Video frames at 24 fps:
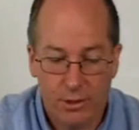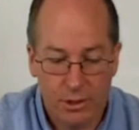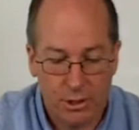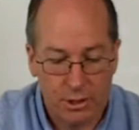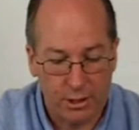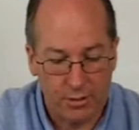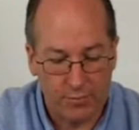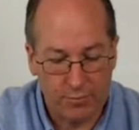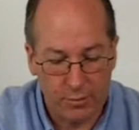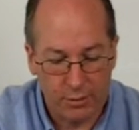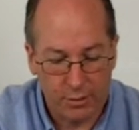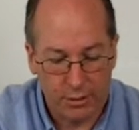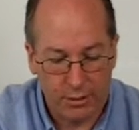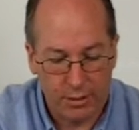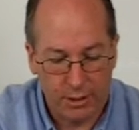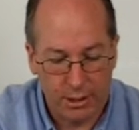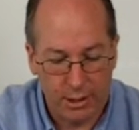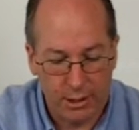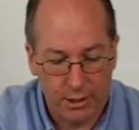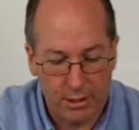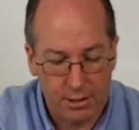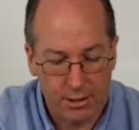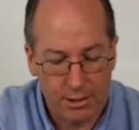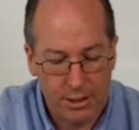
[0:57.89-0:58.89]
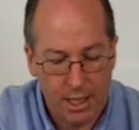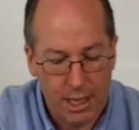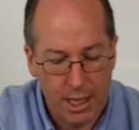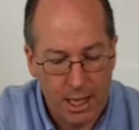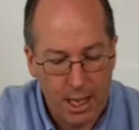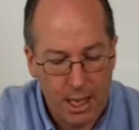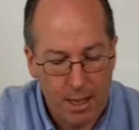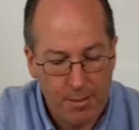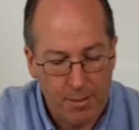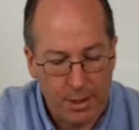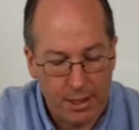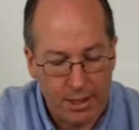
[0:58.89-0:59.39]
It's good for two years,
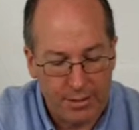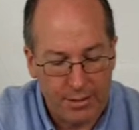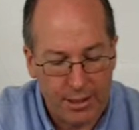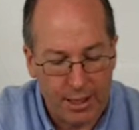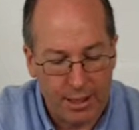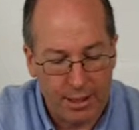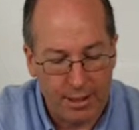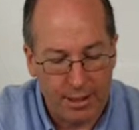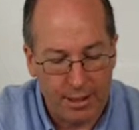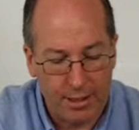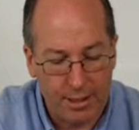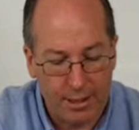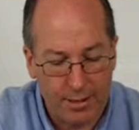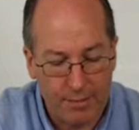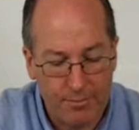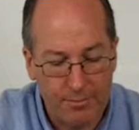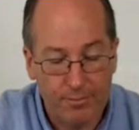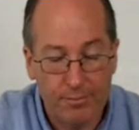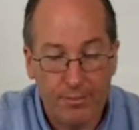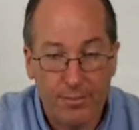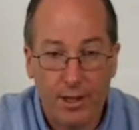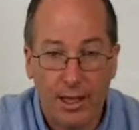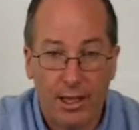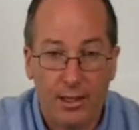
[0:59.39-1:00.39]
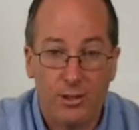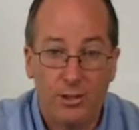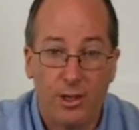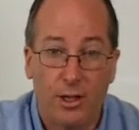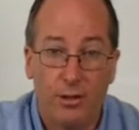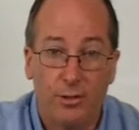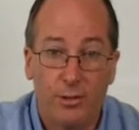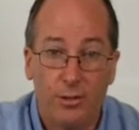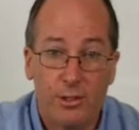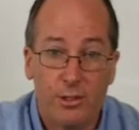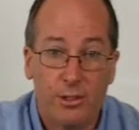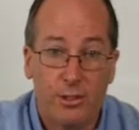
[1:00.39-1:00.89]
but then um, that's
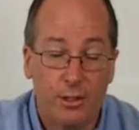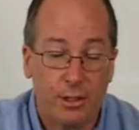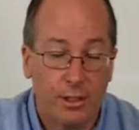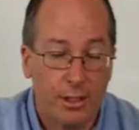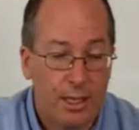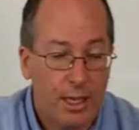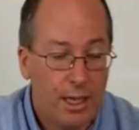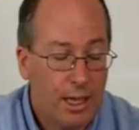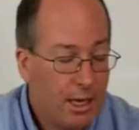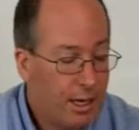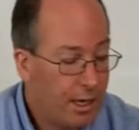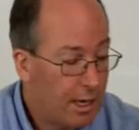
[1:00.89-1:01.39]
all there is to it.